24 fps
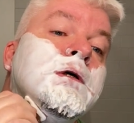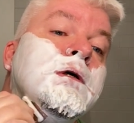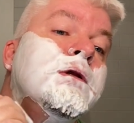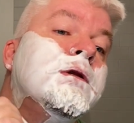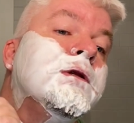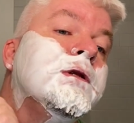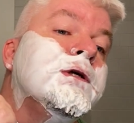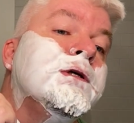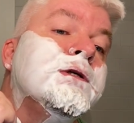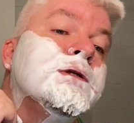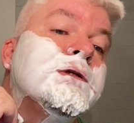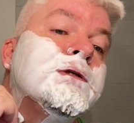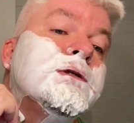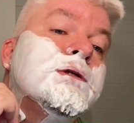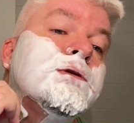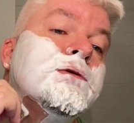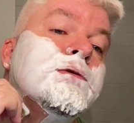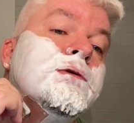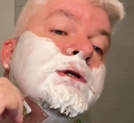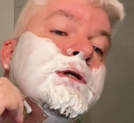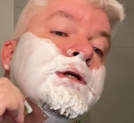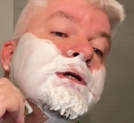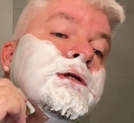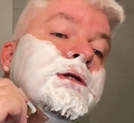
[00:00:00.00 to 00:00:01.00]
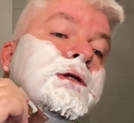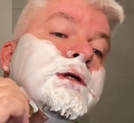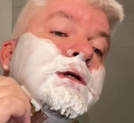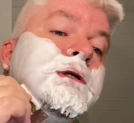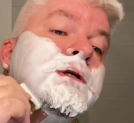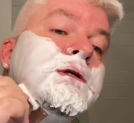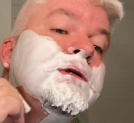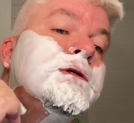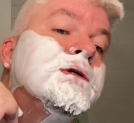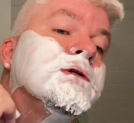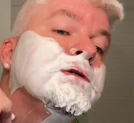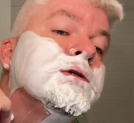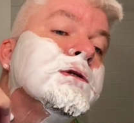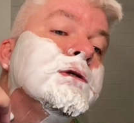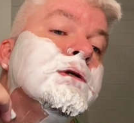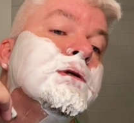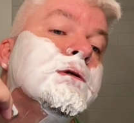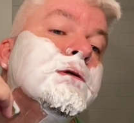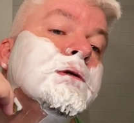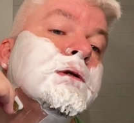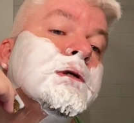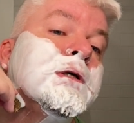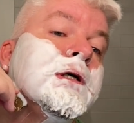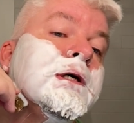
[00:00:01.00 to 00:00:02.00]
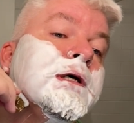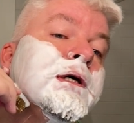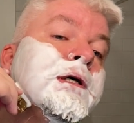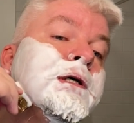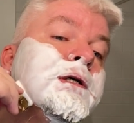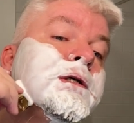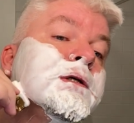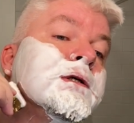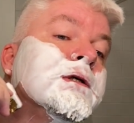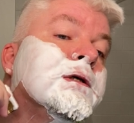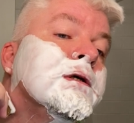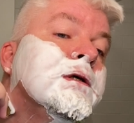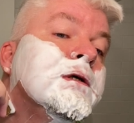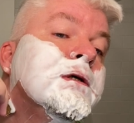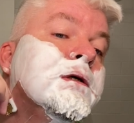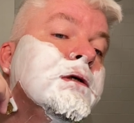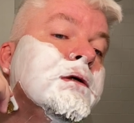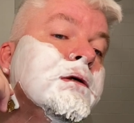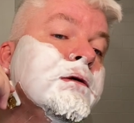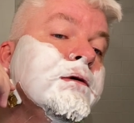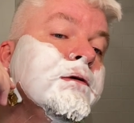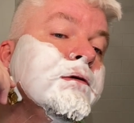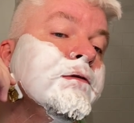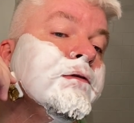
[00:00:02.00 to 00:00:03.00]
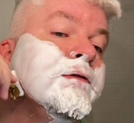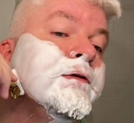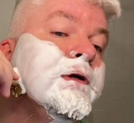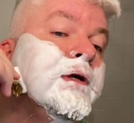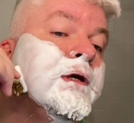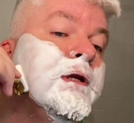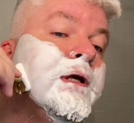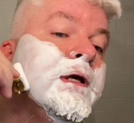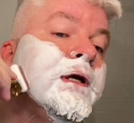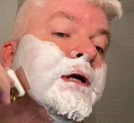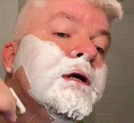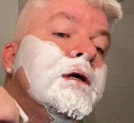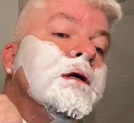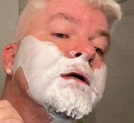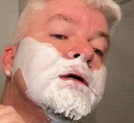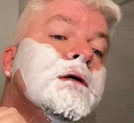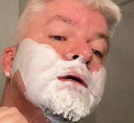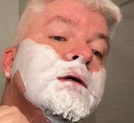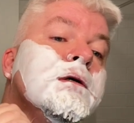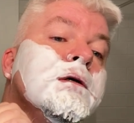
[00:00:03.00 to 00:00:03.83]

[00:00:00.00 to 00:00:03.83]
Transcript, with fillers: This razor is so nice feeling.